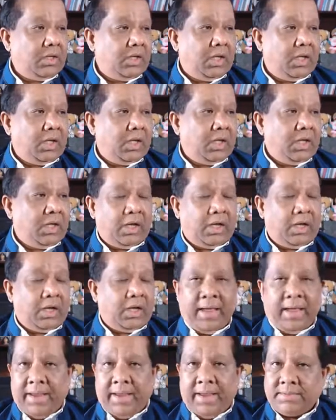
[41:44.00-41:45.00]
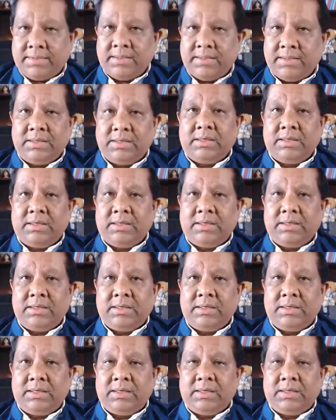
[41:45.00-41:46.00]
Uh, and
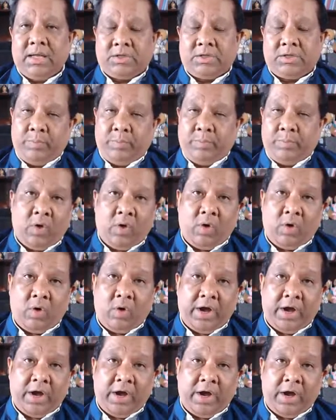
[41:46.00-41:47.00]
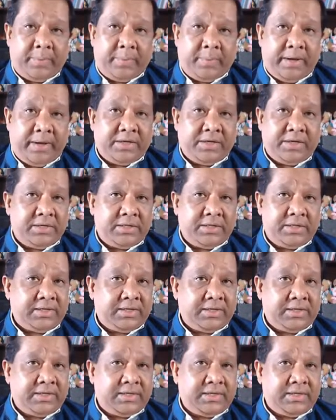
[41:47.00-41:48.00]
uh, it's being a wide space, it
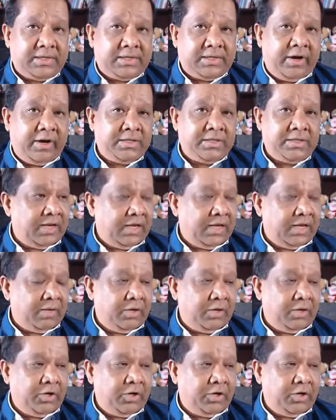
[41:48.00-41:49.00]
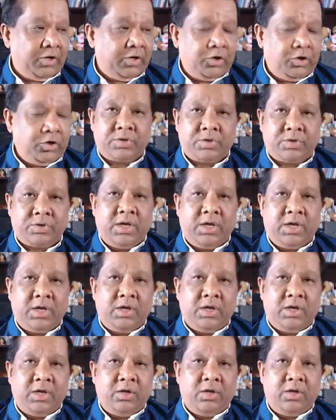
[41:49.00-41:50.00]
can very easily uh, be used.
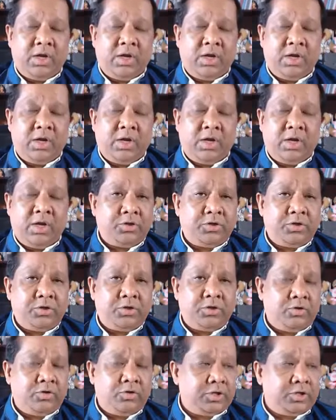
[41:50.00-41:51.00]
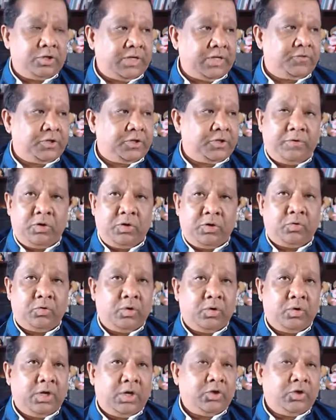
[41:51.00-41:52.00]
You can also use the transverse
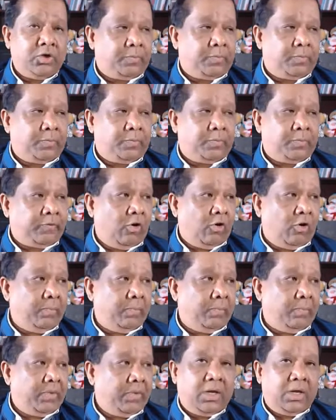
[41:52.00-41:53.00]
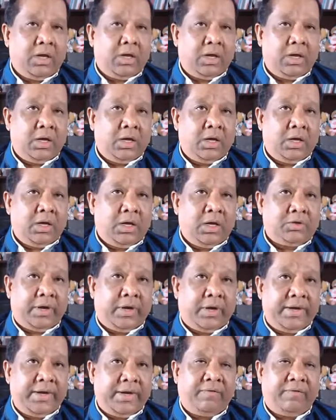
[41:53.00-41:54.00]
view to perform, uh, to
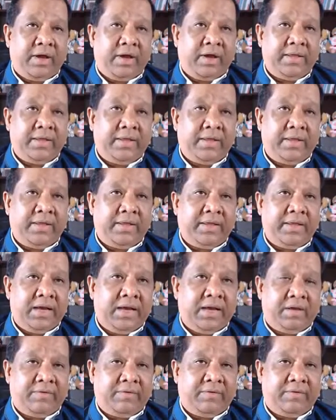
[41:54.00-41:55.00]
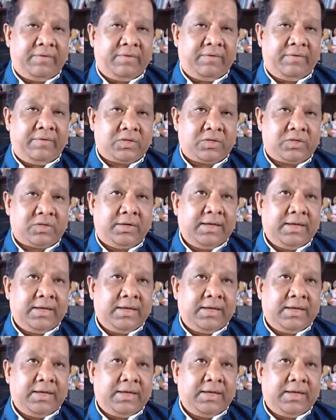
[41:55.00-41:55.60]
identify the L5S1.